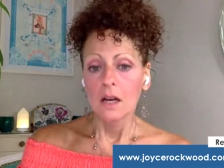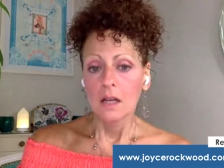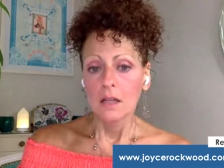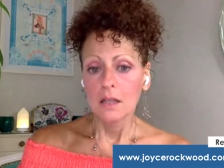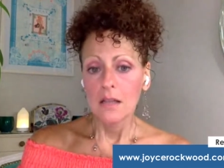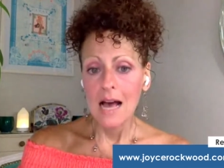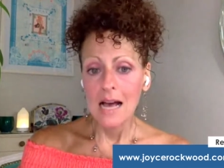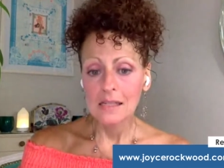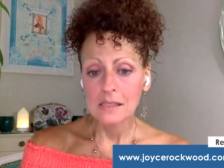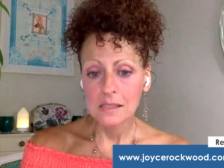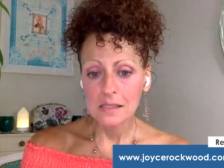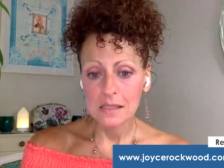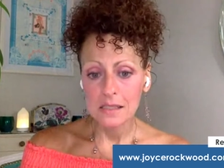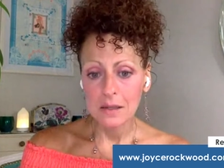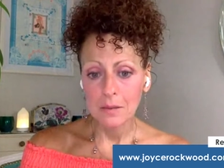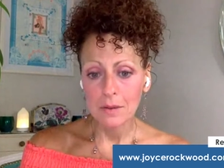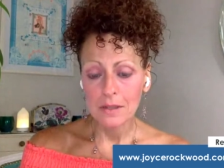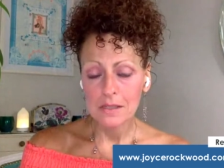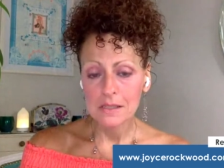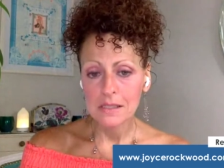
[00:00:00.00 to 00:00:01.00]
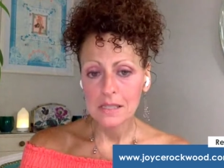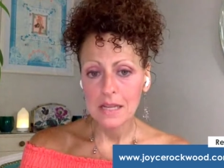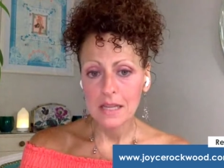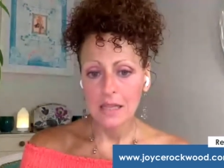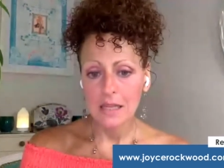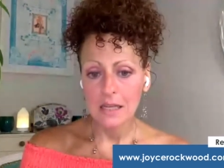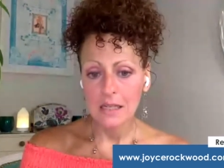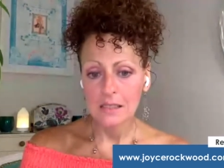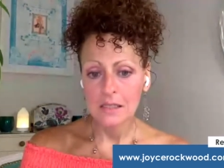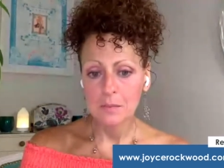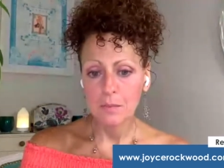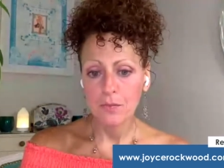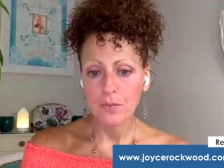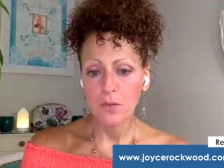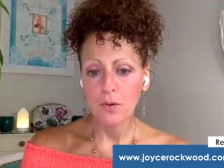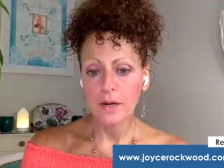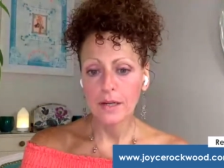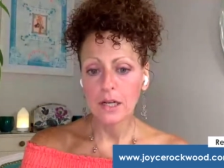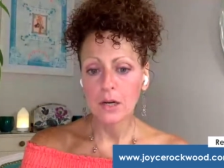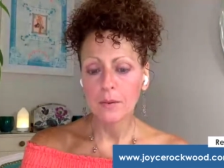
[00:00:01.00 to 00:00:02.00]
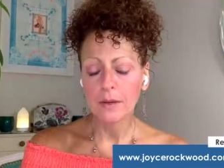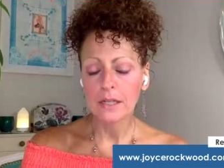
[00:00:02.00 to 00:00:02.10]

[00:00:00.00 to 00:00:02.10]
Lastly, I want to say this before I go